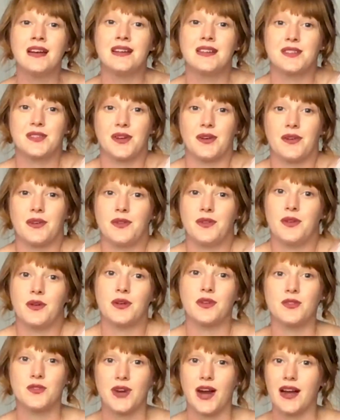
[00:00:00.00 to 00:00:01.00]
so you
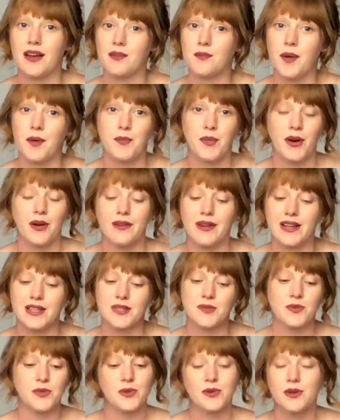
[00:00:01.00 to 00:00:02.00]
can track my
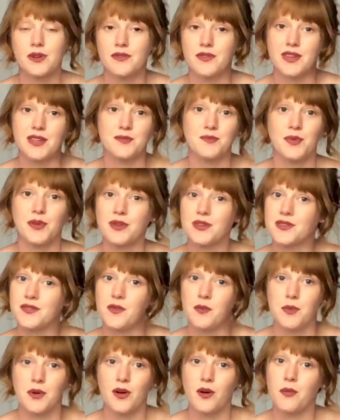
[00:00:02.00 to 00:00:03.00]
progress with all of these books for
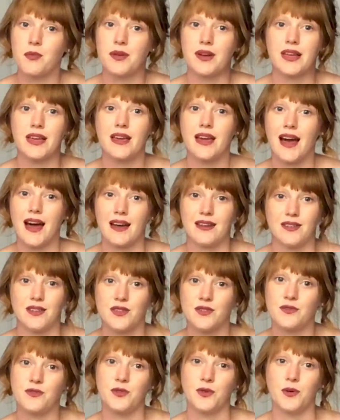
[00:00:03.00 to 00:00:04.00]
Bookopoly and
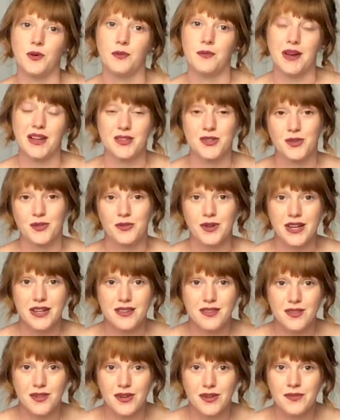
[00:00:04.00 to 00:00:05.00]
for Magical
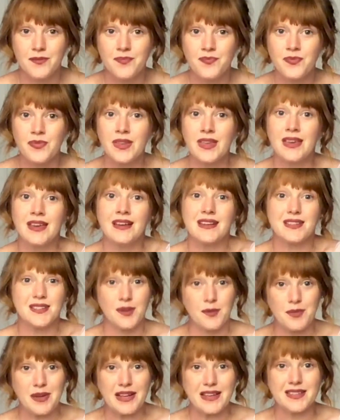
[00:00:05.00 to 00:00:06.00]
Readathon, so
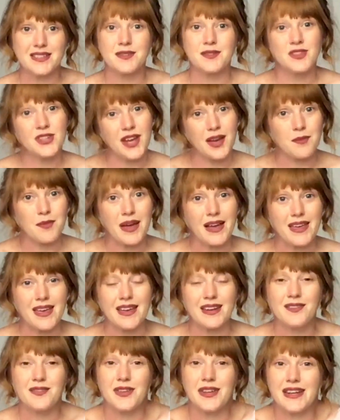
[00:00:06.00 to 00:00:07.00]
please check back in
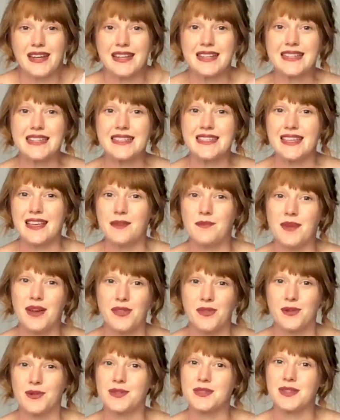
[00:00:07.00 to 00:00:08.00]
if you'd like to see my
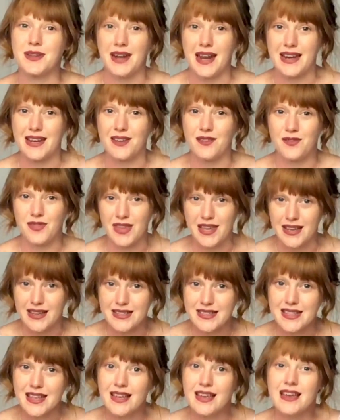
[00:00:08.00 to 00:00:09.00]
thoughts on any of
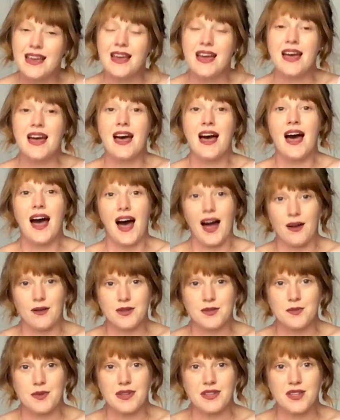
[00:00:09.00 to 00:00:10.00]
these. I will
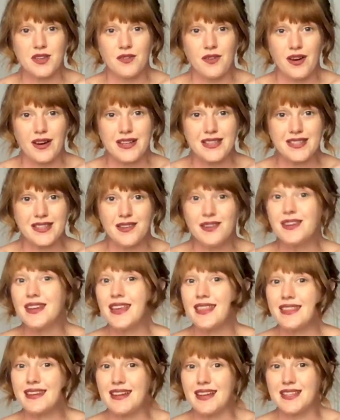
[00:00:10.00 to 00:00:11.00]
speak to you very soon
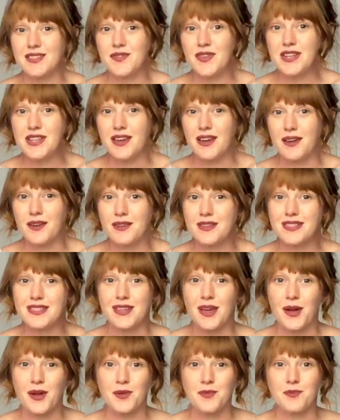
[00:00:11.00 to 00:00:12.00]
in the next video,
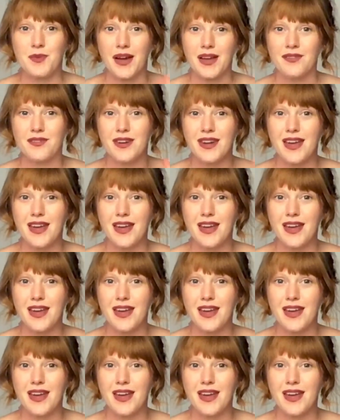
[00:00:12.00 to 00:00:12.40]
so bye for